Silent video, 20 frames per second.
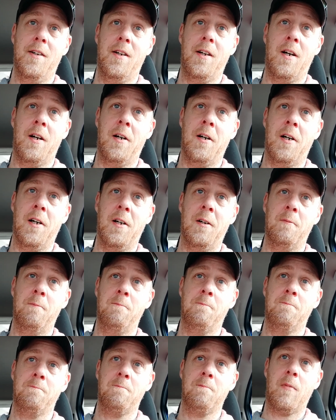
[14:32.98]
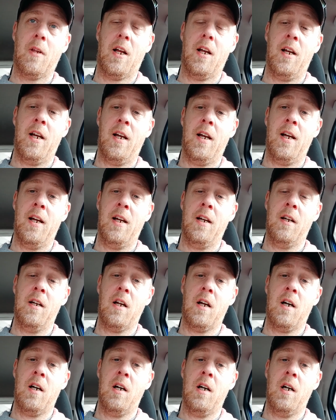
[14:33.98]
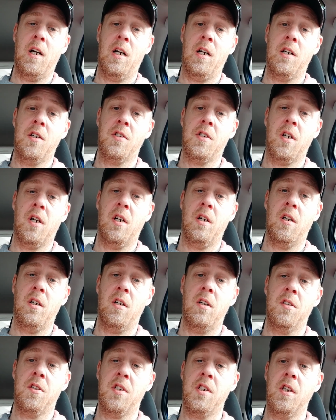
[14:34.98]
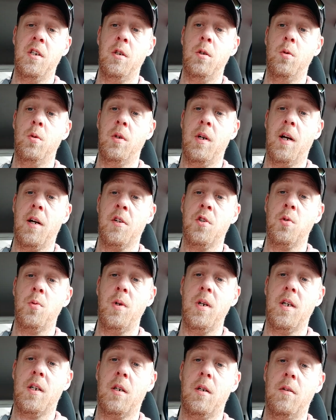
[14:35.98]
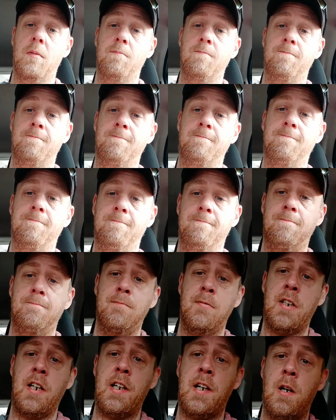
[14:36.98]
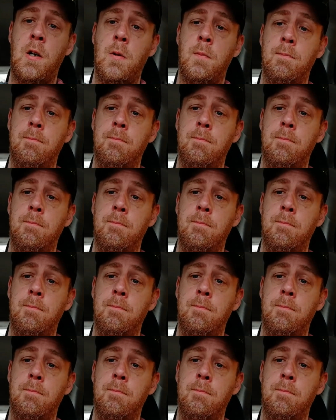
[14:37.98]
Um, and I shall see you next week. Take care.